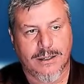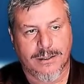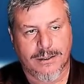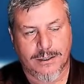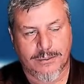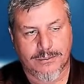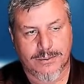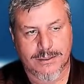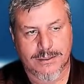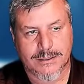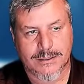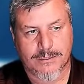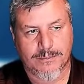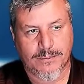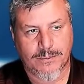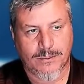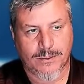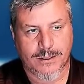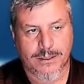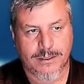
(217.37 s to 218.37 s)
they wouldn't
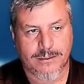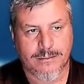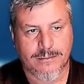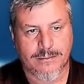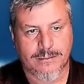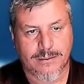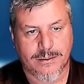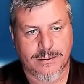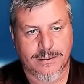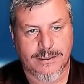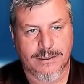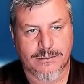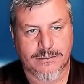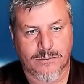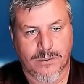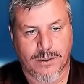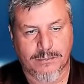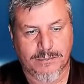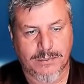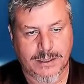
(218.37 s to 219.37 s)
support it as
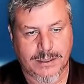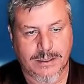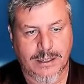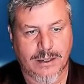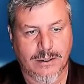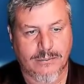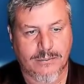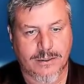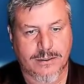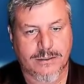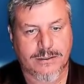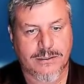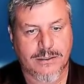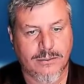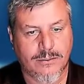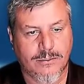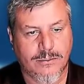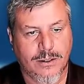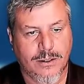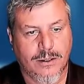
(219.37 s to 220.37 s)
one big network.
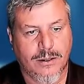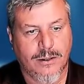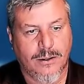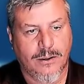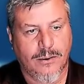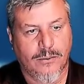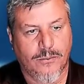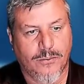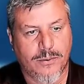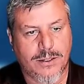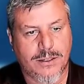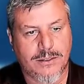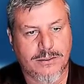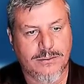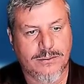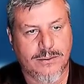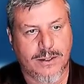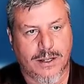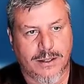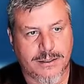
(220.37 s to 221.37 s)
So we can
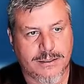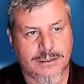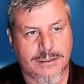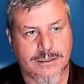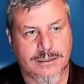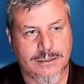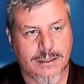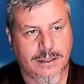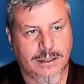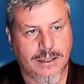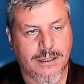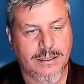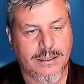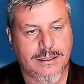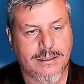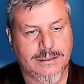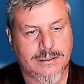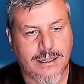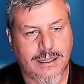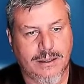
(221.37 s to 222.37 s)
do all these things. Like an
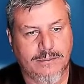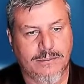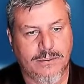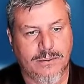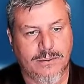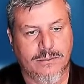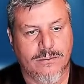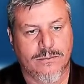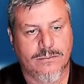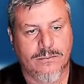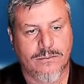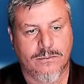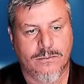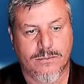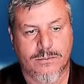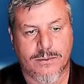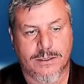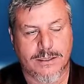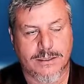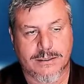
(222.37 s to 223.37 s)
example,
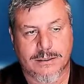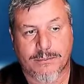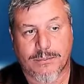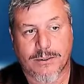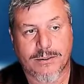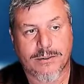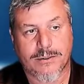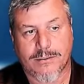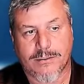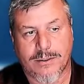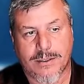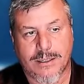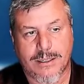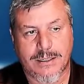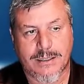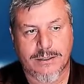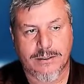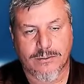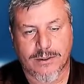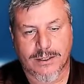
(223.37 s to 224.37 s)
does the printer
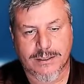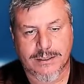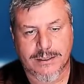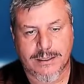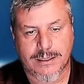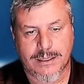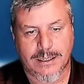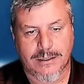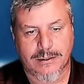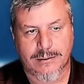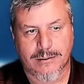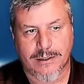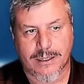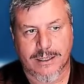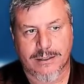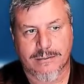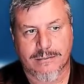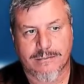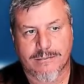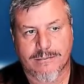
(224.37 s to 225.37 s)
need to go out to the internet?